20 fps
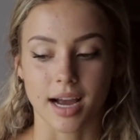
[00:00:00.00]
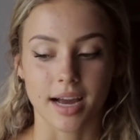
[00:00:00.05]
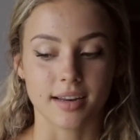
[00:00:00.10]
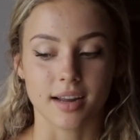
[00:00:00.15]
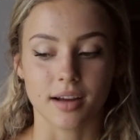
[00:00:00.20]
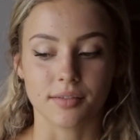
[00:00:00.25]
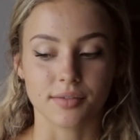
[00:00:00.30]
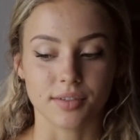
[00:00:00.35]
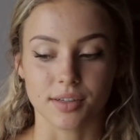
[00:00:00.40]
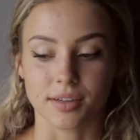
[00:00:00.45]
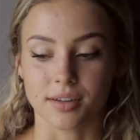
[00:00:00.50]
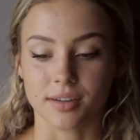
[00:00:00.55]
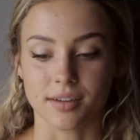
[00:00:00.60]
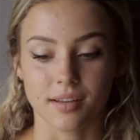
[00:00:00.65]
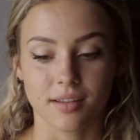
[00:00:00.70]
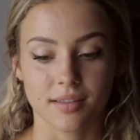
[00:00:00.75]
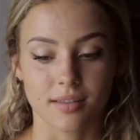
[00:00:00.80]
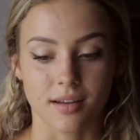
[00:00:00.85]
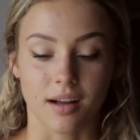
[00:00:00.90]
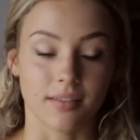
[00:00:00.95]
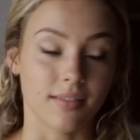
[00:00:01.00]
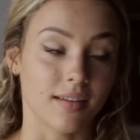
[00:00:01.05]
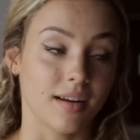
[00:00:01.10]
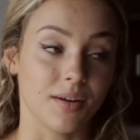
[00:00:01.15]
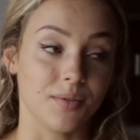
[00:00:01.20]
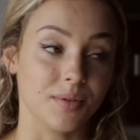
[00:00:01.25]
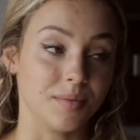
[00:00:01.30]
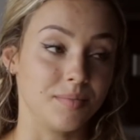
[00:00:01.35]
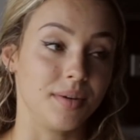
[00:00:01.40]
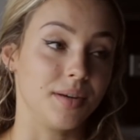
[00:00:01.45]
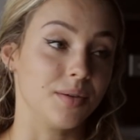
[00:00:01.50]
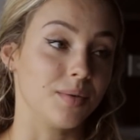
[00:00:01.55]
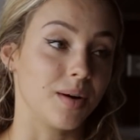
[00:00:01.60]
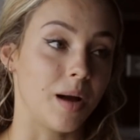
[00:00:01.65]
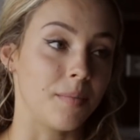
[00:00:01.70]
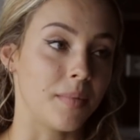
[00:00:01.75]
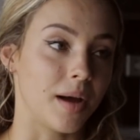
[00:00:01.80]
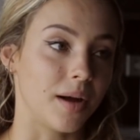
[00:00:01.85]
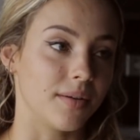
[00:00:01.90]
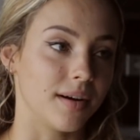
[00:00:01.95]
I never thought that I would be
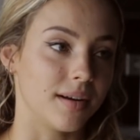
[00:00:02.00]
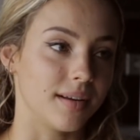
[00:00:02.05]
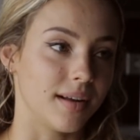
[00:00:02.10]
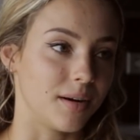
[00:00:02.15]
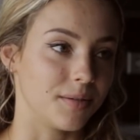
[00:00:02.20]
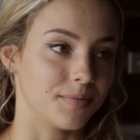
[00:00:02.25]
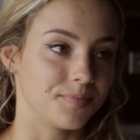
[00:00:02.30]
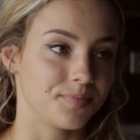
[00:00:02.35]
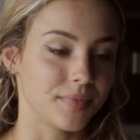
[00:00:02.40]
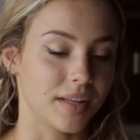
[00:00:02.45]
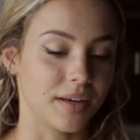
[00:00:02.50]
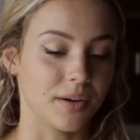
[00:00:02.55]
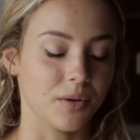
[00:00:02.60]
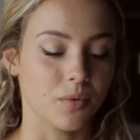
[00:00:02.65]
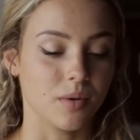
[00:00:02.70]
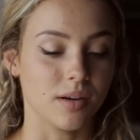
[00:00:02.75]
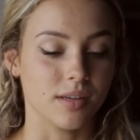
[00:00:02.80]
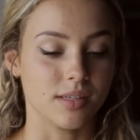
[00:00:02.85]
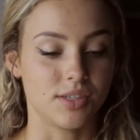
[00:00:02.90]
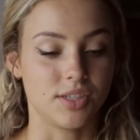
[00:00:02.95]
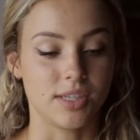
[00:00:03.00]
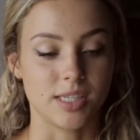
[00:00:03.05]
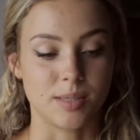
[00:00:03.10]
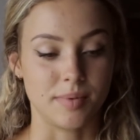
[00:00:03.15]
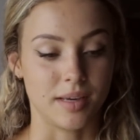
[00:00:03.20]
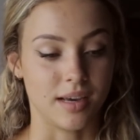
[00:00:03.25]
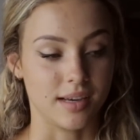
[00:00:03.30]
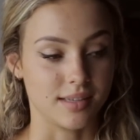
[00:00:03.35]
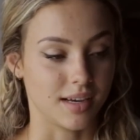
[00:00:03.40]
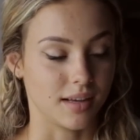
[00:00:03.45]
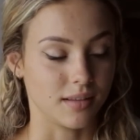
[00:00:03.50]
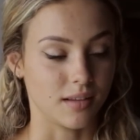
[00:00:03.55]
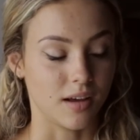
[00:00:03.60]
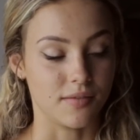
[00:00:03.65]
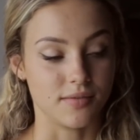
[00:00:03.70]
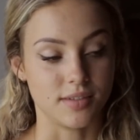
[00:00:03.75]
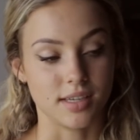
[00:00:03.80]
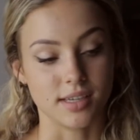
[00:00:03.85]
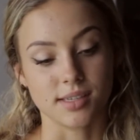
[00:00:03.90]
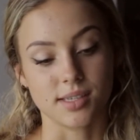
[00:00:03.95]
where I'm at right now. It was just because I
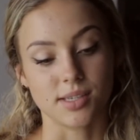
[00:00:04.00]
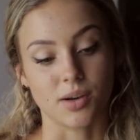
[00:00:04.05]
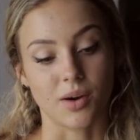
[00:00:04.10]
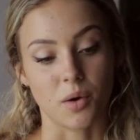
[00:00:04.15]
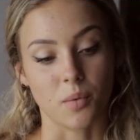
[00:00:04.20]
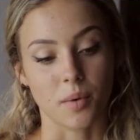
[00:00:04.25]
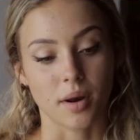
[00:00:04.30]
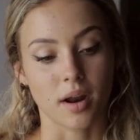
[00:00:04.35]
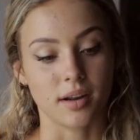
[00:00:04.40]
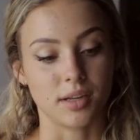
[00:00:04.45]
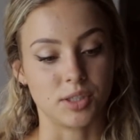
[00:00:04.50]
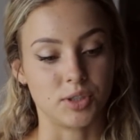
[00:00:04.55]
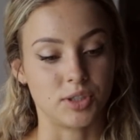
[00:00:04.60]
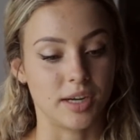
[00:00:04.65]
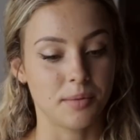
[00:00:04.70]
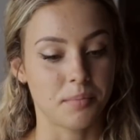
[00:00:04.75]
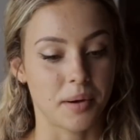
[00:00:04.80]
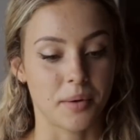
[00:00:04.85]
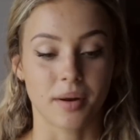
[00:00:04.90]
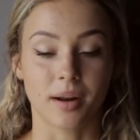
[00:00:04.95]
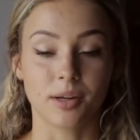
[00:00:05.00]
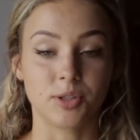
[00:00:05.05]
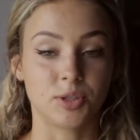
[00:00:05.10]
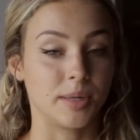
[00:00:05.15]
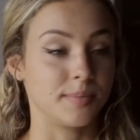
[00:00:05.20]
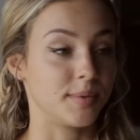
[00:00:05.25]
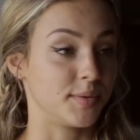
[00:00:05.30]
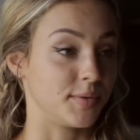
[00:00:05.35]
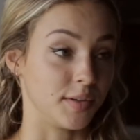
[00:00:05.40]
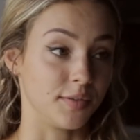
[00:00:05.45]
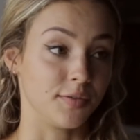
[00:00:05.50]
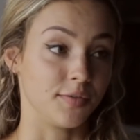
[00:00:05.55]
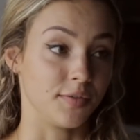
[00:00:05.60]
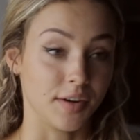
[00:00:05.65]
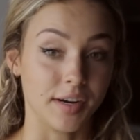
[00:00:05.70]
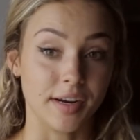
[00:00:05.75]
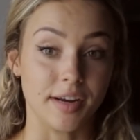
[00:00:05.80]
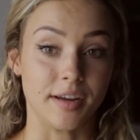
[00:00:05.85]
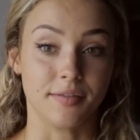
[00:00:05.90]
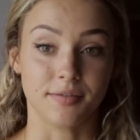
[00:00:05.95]
loved it. So I went on a trip. I went on trips for
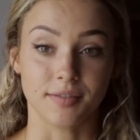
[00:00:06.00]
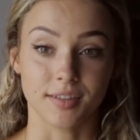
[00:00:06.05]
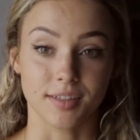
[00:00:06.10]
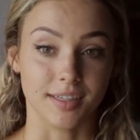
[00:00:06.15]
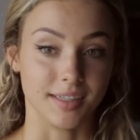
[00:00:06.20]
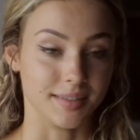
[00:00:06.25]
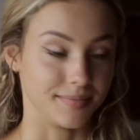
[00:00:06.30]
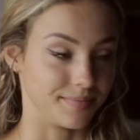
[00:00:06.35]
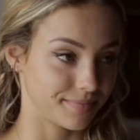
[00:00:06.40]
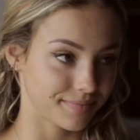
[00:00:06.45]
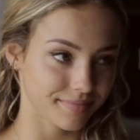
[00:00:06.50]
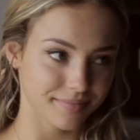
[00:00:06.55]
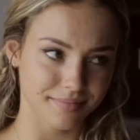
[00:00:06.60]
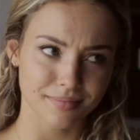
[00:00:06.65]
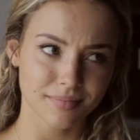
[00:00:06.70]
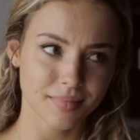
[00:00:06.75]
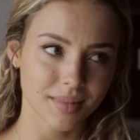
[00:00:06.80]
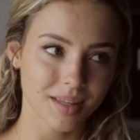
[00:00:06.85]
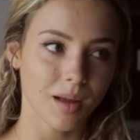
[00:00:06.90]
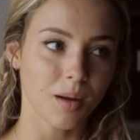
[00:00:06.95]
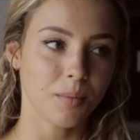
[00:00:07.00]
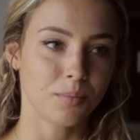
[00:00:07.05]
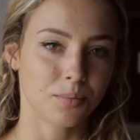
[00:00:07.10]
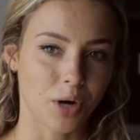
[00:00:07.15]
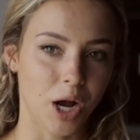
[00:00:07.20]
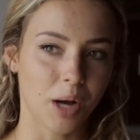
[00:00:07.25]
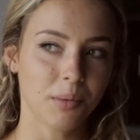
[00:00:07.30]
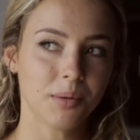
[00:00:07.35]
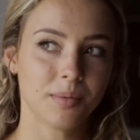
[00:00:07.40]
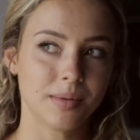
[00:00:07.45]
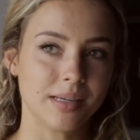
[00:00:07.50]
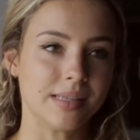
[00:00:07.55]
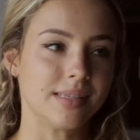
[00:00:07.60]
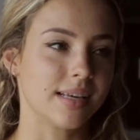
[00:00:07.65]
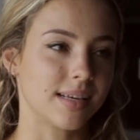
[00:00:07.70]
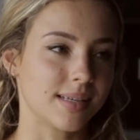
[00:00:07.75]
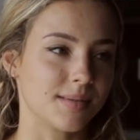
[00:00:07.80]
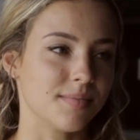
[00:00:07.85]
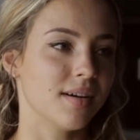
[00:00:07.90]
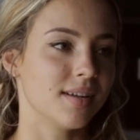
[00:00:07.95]
free for probably
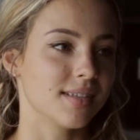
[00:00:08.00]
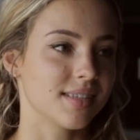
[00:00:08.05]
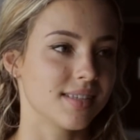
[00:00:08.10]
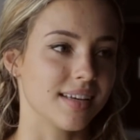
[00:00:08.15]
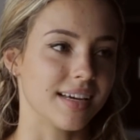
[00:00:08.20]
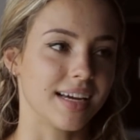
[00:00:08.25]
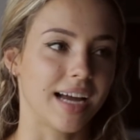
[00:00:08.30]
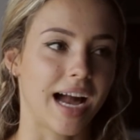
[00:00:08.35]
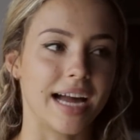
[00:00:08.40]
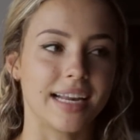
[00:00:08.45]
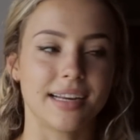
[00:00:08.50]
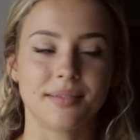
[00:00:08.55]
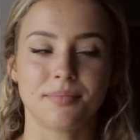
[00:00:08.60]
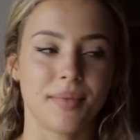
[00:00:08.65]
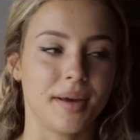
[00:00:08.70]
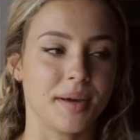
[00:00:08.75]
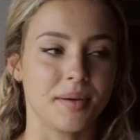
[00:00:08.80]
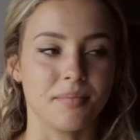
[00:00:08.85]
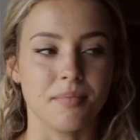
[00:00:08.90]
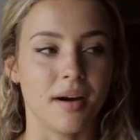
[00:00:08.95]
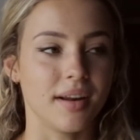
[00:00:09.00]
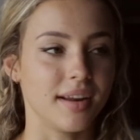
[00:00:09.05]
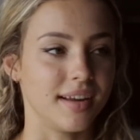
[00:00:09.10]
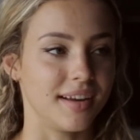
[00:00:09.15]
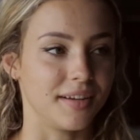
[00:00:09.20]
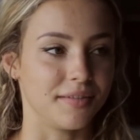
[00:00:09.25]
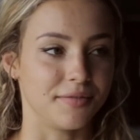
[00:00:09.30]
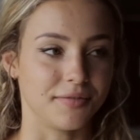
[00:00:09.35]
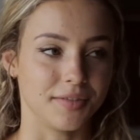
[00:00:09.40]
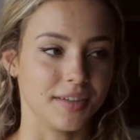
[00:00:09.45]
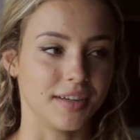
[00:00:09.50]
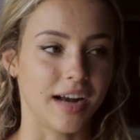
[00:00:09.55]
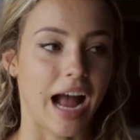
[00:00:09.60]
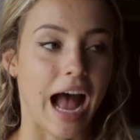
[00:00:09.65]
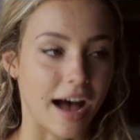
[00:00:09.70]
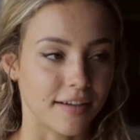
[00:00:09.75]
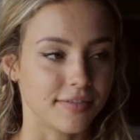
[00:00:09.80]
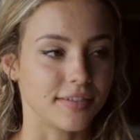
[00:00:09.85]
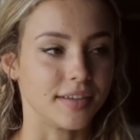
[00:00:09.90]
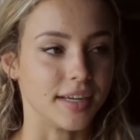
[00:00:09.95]
6 months. Like, I didn't make money for
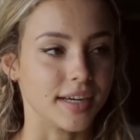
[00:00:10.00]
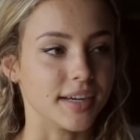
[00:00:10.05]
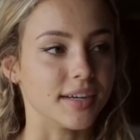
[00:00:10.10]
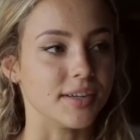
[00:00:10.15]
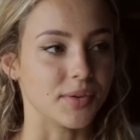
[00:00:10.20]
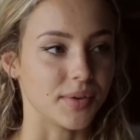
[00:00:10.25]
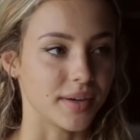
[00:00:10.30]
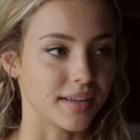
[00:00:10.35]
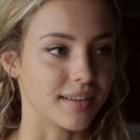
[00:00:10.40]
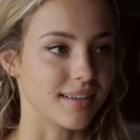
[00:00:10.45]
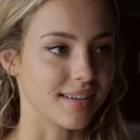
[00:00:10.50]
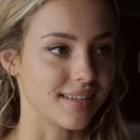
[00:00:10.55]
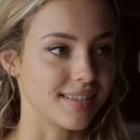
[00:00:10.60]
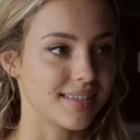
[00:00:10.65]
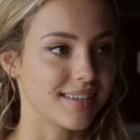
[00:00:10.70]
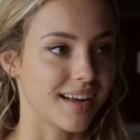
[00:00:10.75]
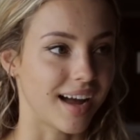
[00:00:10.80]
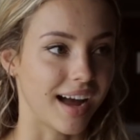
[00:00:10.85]
half a year doing this.